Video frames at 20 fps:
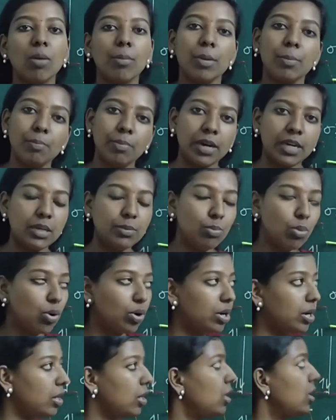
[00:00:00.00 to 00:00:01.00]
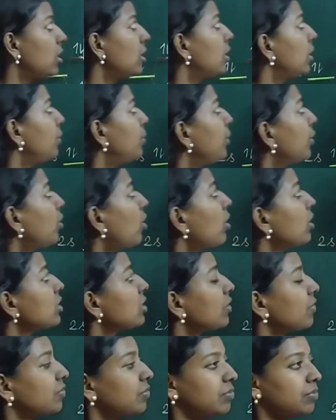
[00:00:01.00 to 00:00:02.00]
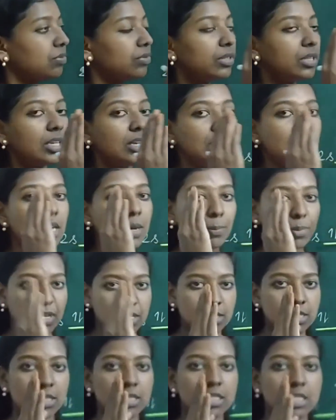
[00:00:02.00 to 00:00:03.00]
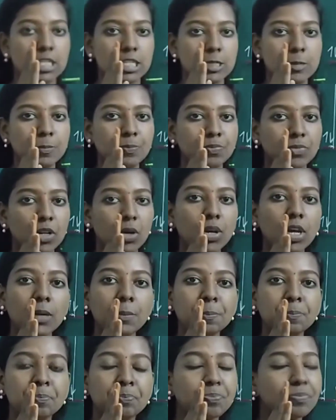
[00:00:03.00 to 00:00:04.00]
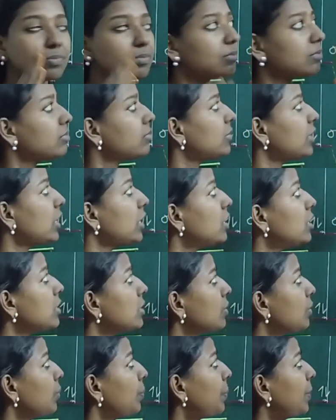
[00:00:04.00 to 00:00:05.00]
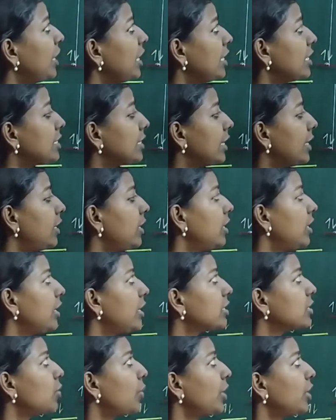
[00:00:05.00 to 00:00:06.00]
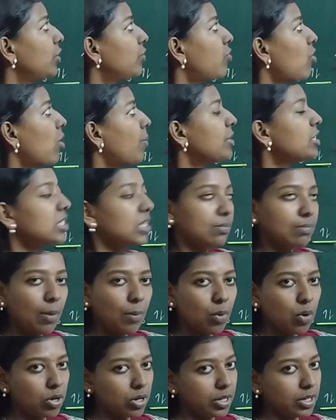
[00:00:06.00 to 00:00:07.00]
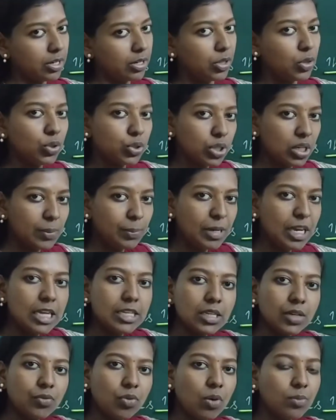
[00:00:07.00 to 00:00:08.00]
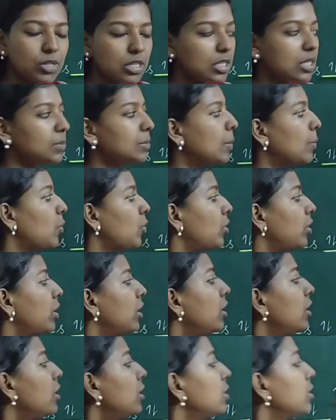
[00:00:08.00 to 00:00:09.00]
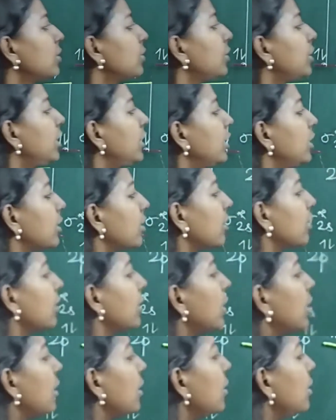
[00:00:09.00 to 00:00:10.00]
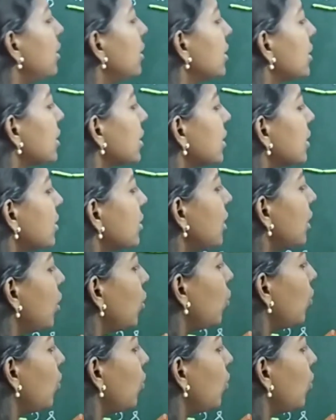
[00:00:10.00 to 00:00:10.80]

form a pi bond because of their presence. Okay. So PZ is going to form a sigma bond here. Usually PZ forms a sigma bond. So here, the